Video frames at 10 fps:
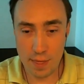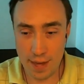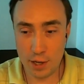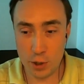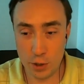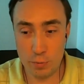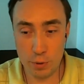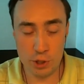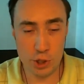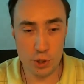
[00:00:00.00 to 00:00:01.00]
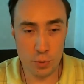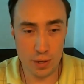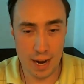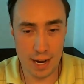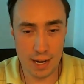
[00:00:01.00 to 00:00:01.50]
that could put
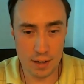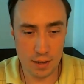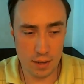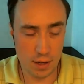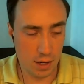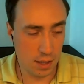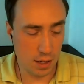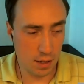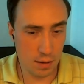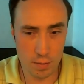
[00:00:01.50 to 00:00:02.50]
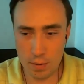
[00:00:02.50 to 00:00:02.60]
you at, uh,